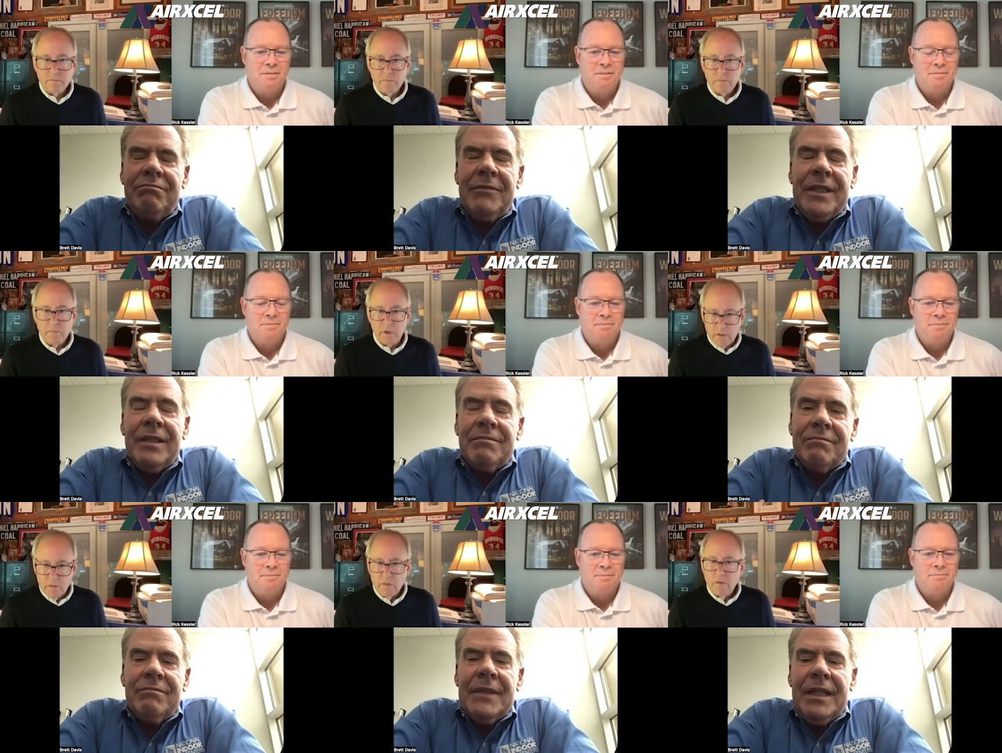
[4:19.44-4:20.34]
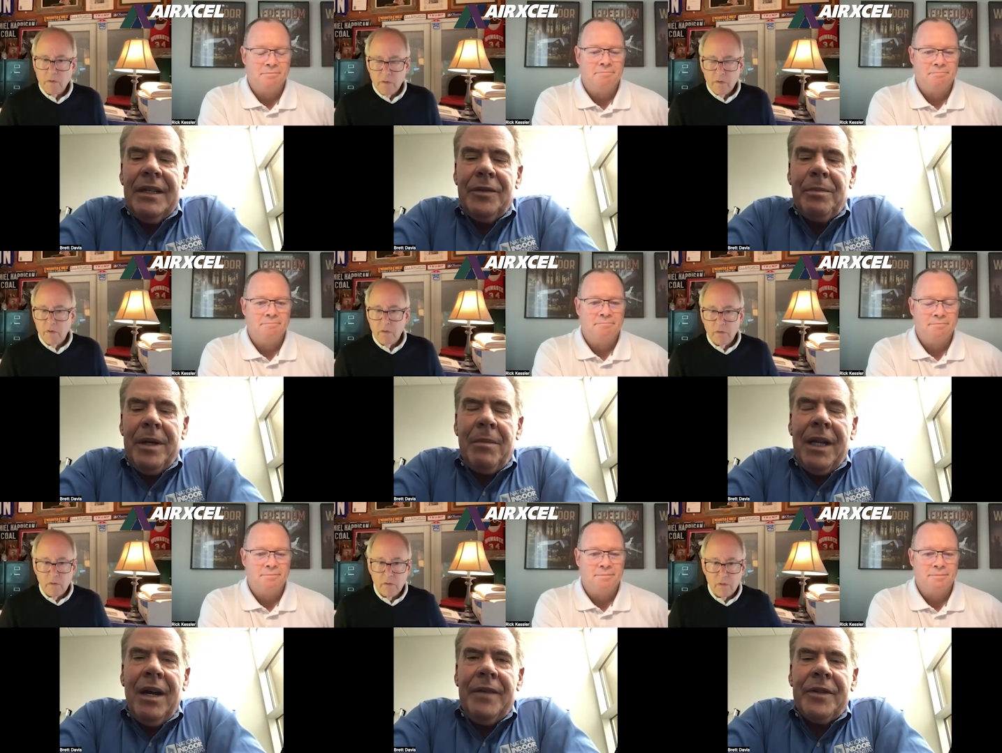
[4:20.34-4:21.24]
Speaker 1: you know, spent my
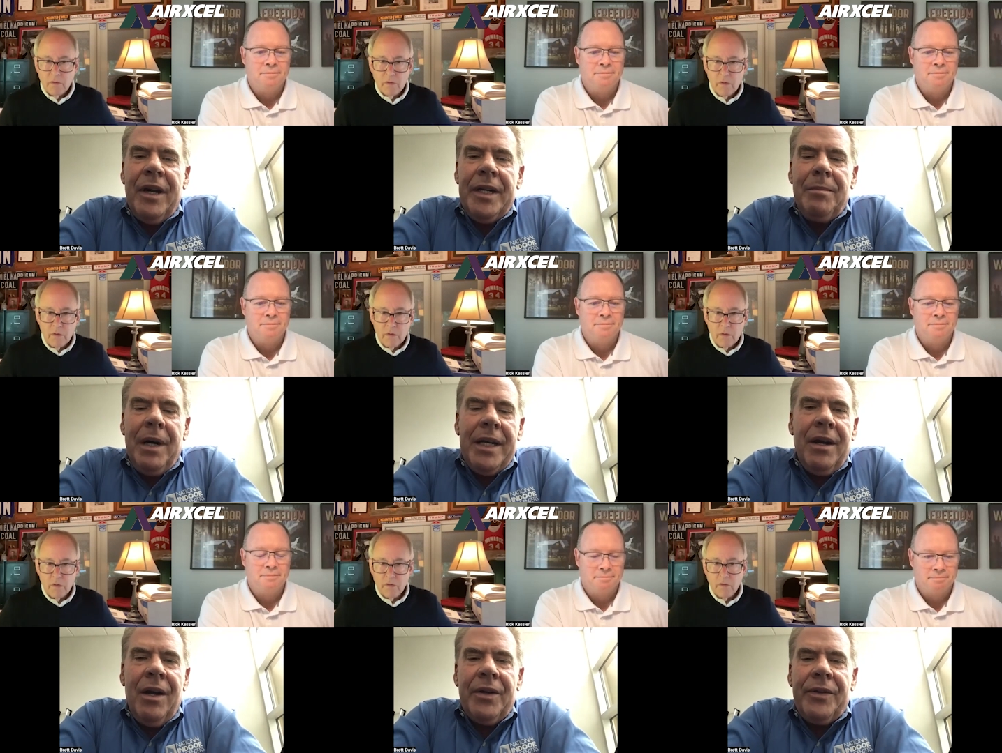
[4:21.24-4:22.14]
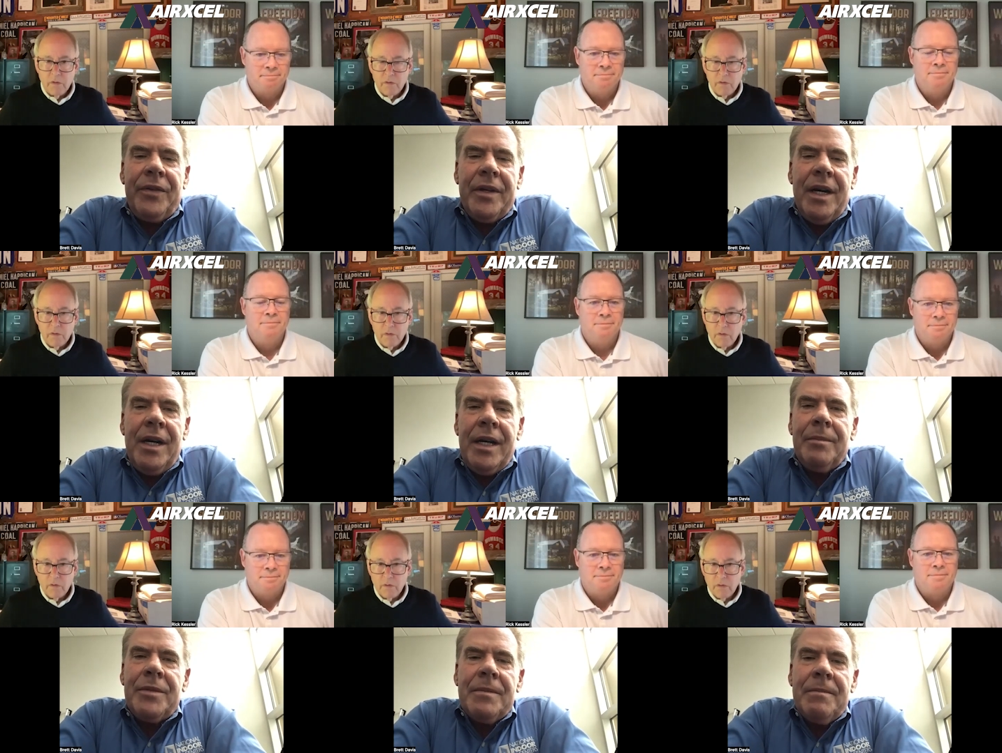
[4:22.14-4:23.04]
life trying to buy dollars for
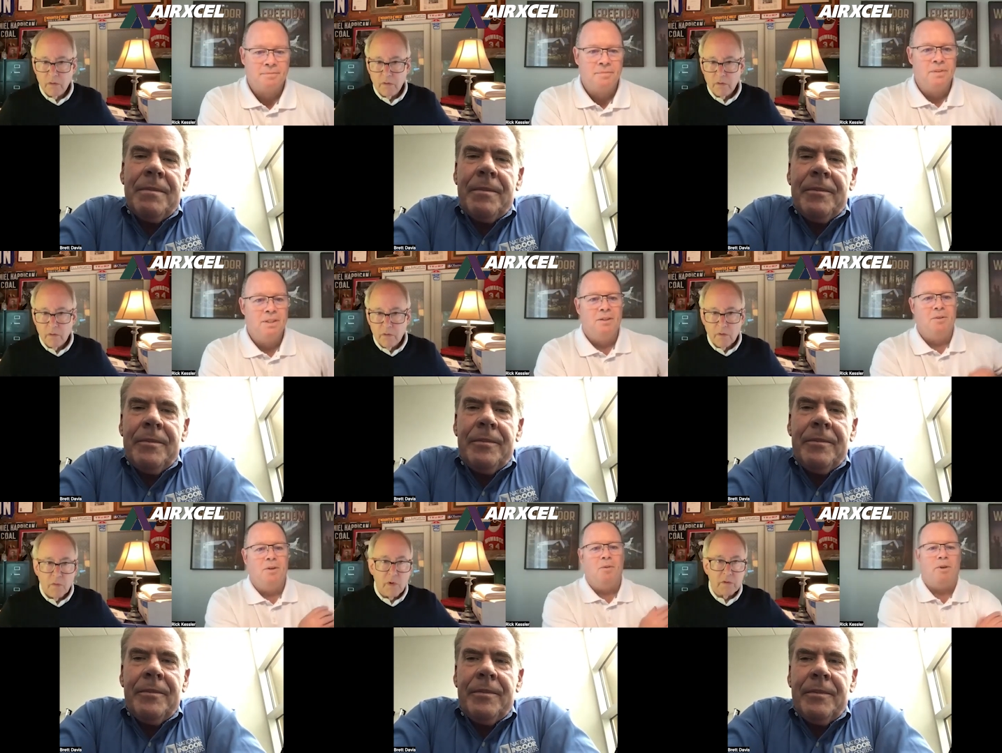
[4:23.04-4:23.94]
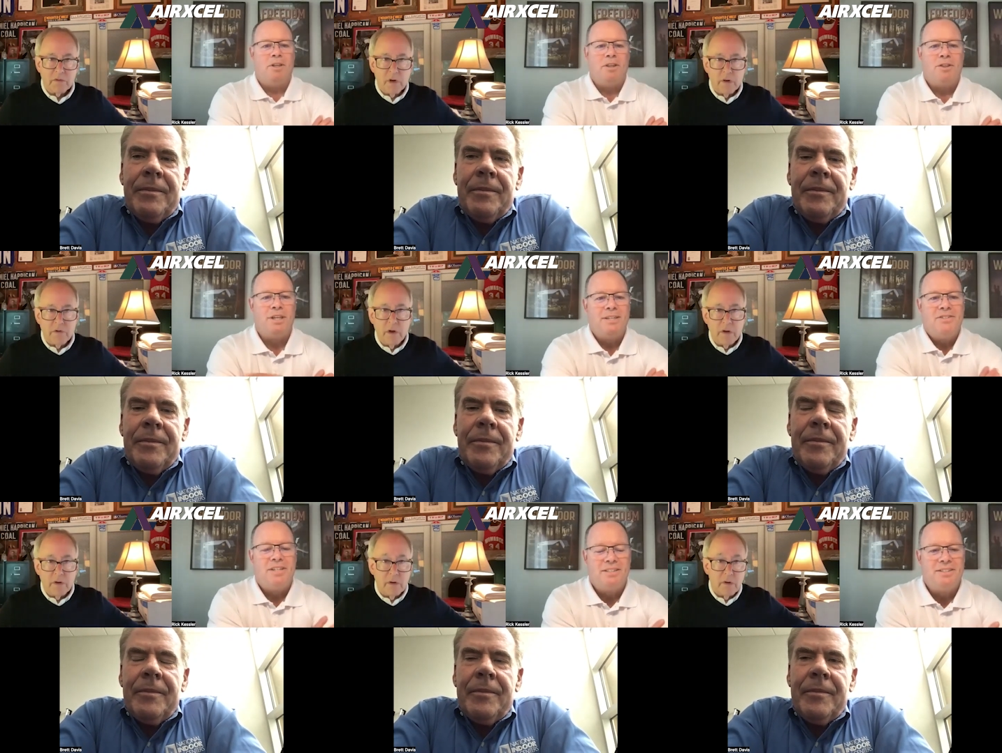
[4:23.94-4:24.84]
dimes. One of the
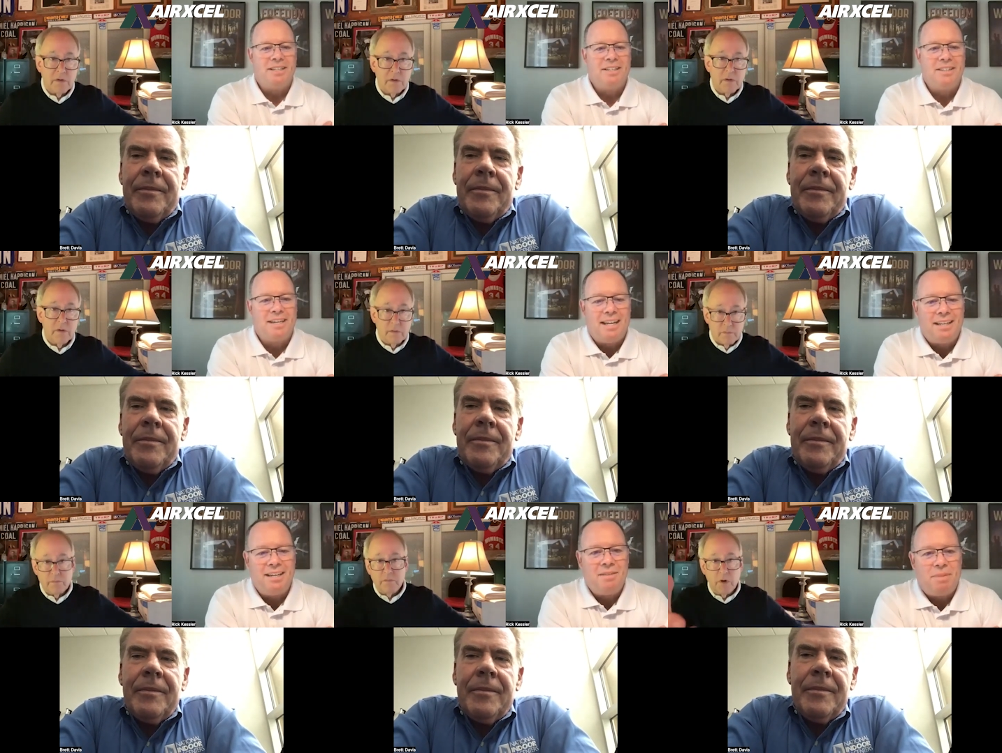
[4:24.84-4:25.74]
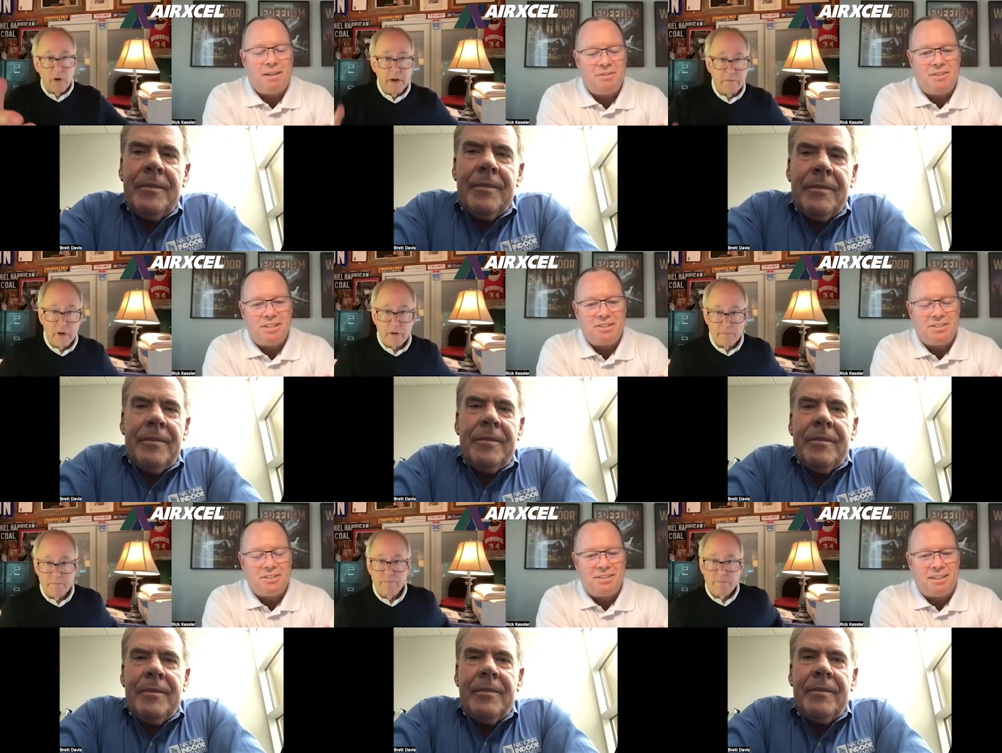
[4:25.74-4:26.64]
things that
Speaker 2: uh, that I like about
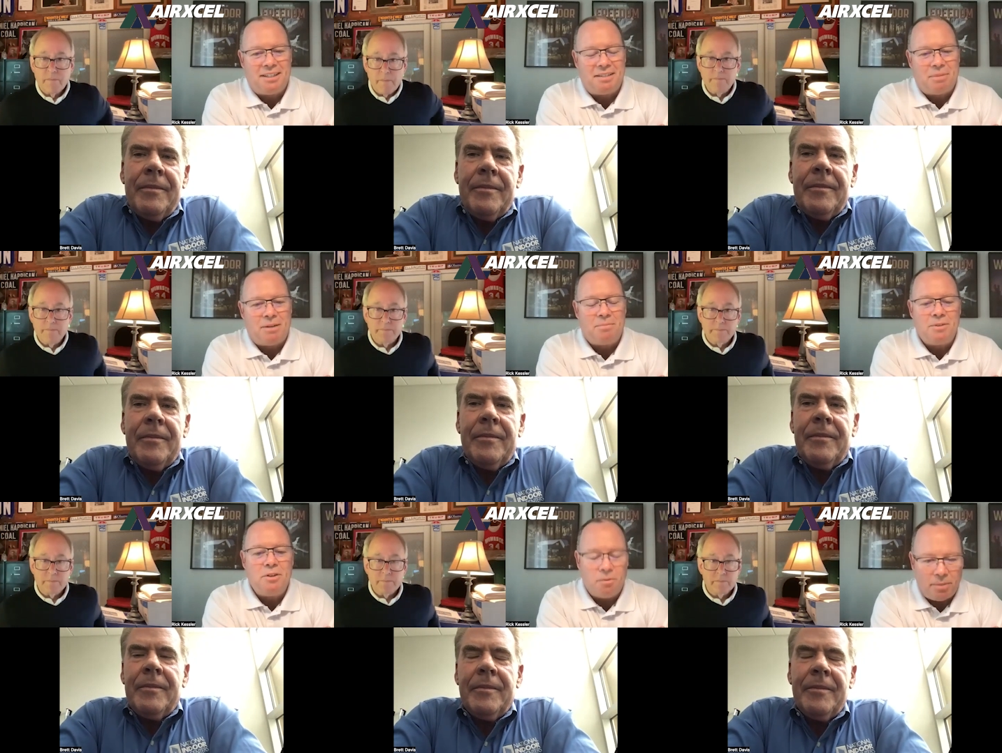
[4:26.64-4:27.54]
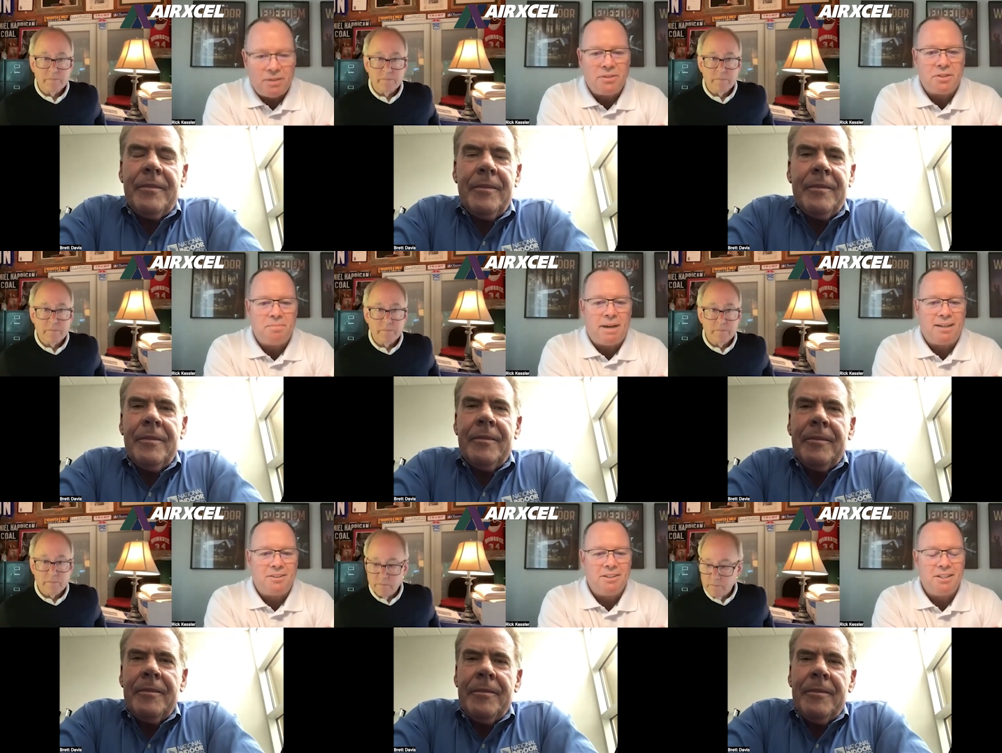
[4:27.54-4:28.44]
this uh, about your business
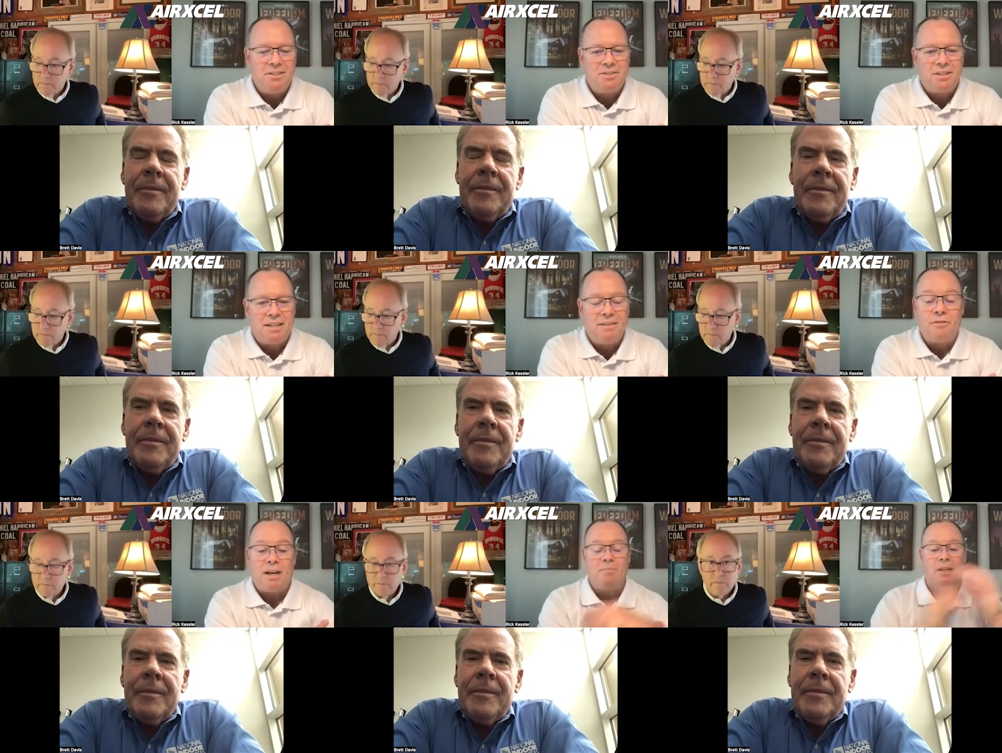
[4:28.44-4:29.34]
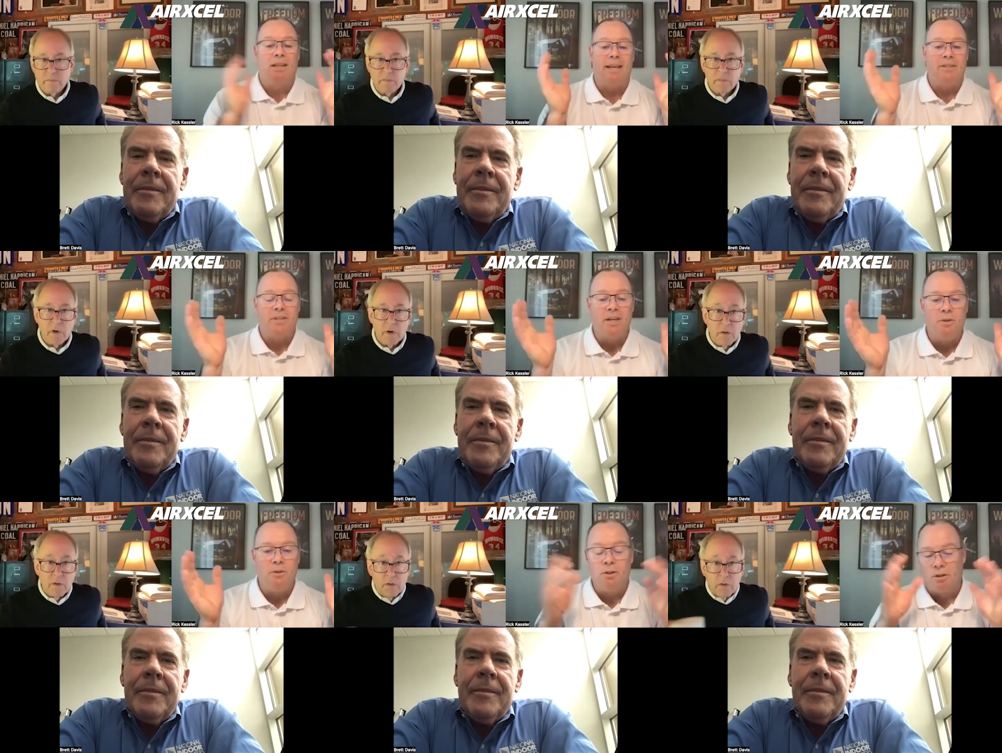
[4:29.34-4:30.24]
model is uh, if I'm the Class A
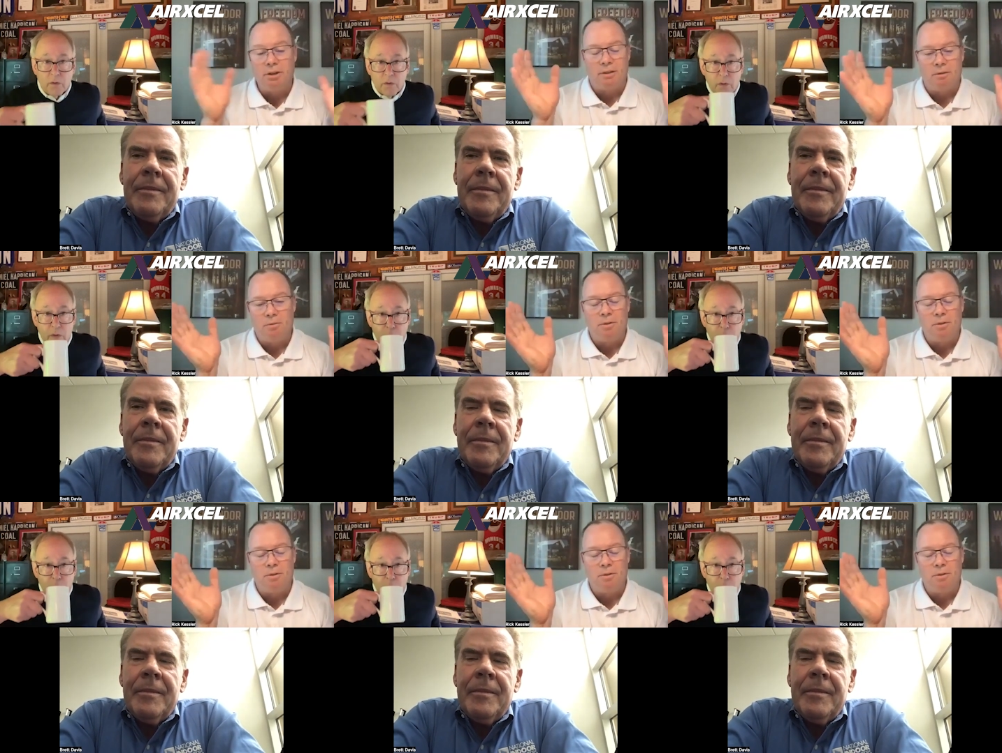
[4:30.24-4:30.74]
owner, or